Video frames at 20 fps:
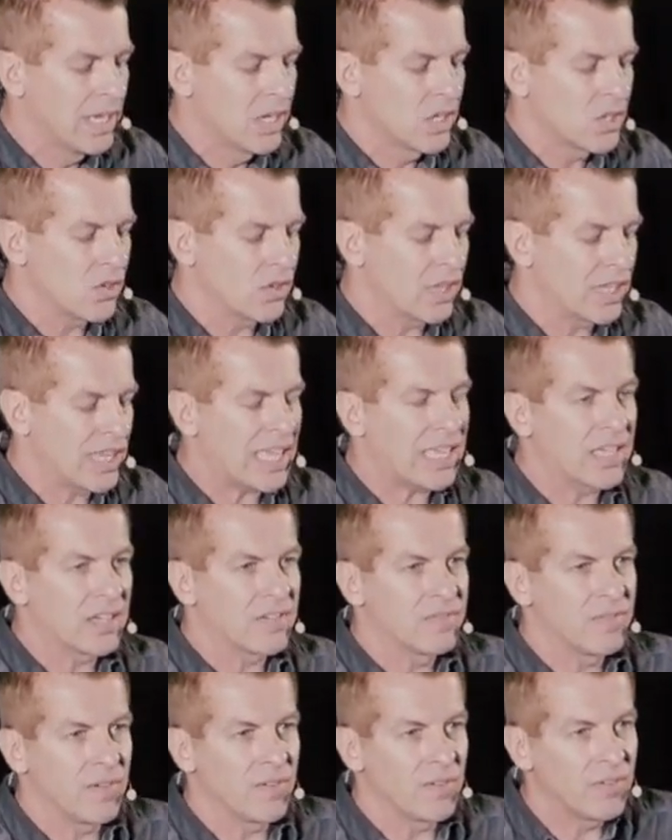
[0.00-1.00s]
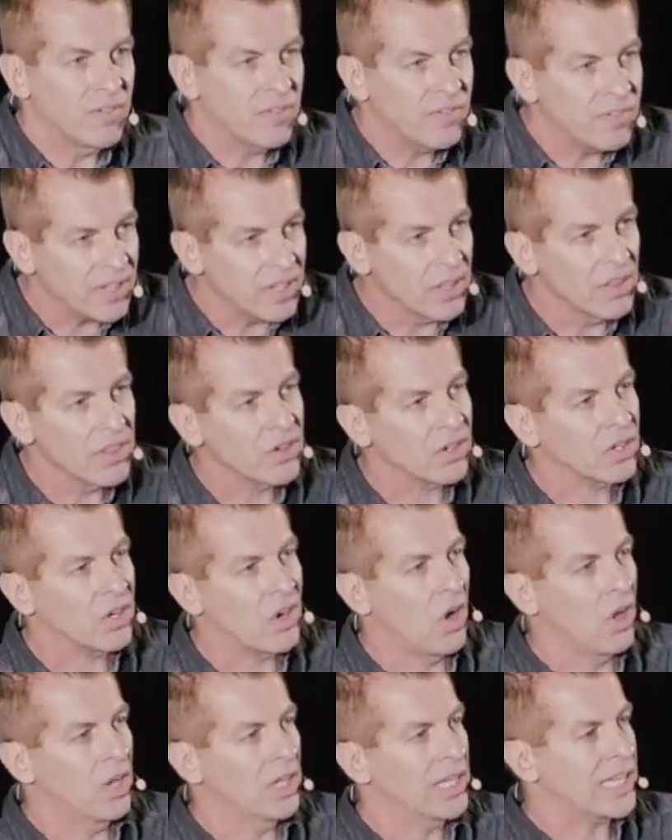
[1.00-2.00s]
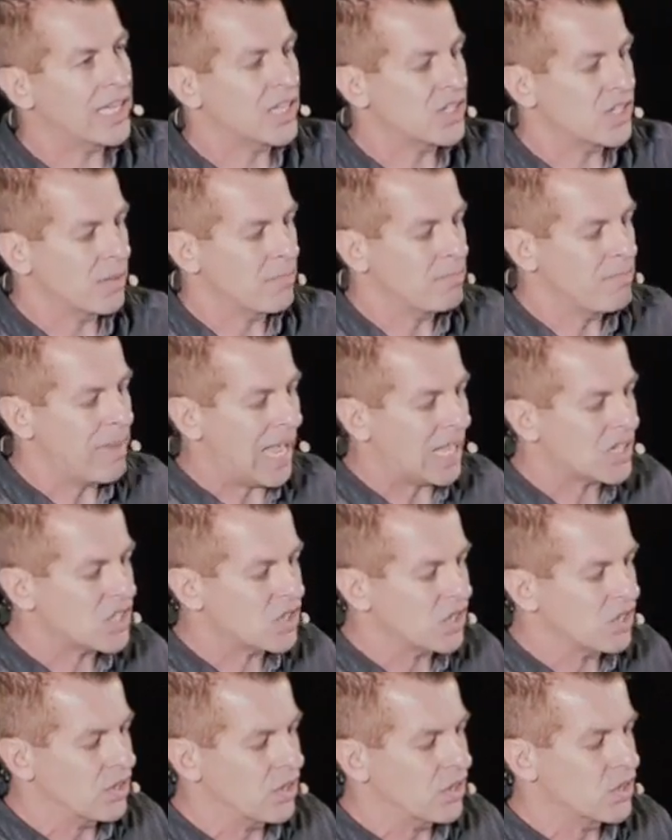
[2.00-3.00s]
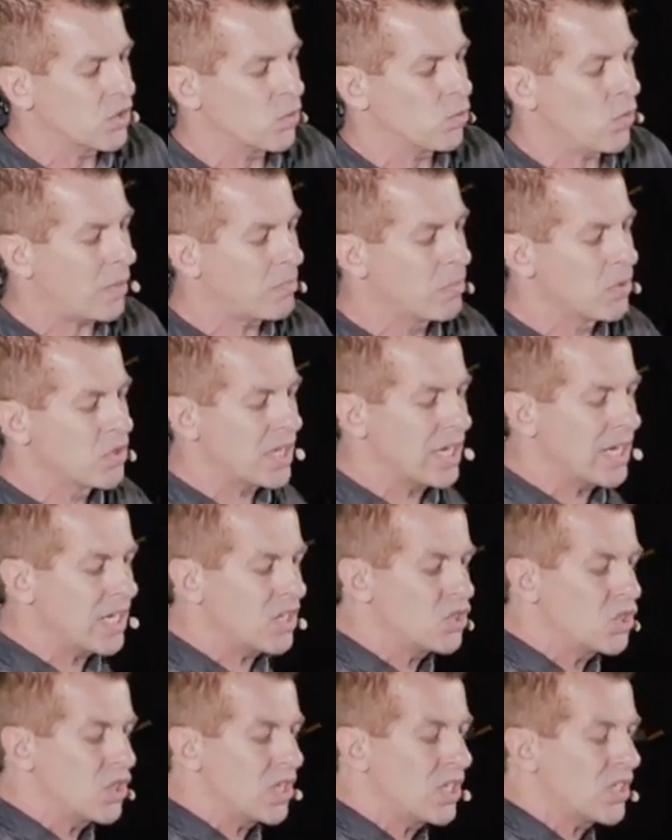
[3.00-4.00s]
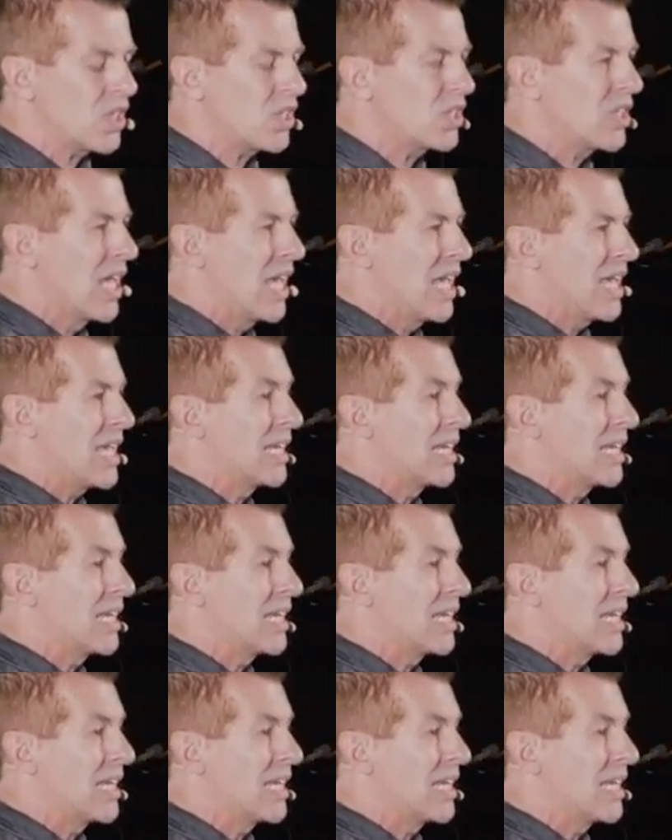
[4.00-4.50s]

so that they can fulfill their calling as ambassadors representing Jesus